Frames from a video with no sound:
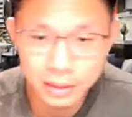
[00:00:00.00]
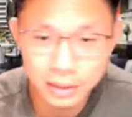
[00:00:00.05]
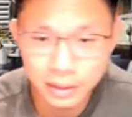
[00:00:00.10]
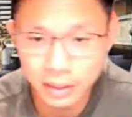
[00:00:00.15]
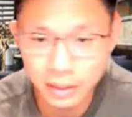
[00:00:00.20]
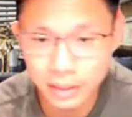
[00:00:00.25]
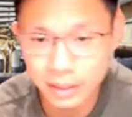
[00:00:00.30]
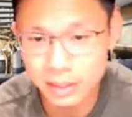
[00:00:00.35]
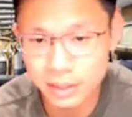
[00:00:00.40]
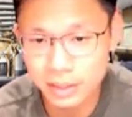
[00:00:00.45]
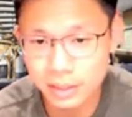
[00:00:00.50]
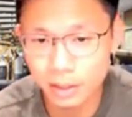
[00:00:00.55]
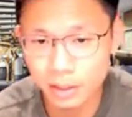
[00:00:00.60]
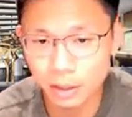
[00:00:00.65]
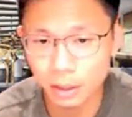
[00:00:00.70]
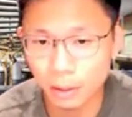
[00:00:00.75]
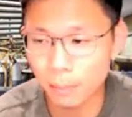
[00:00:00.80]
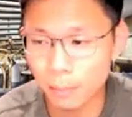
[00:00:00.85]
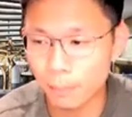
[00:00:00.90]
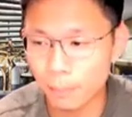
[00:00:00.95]
It's a
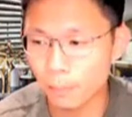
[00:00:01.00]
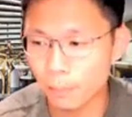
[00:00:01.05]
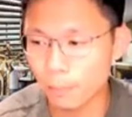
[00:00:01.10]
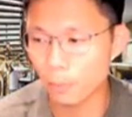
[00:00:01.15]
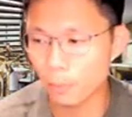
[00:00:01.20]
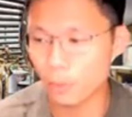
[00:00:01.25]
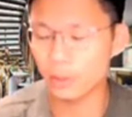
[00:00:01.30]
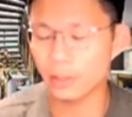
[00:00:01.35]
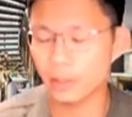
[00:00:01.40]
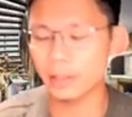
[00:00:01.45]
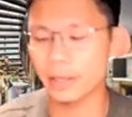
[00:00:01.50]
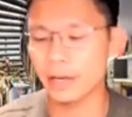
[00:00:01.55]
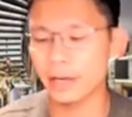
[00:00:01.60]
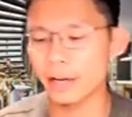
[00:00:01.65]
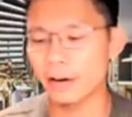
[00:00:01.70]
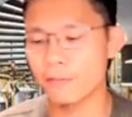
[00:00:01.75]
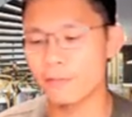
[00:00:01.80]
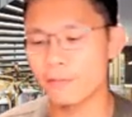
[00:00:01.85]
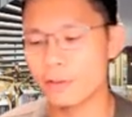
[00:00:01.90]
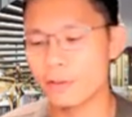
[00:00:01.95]
modern kind of
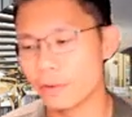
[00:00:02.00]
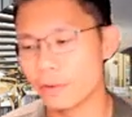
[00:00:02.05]
feel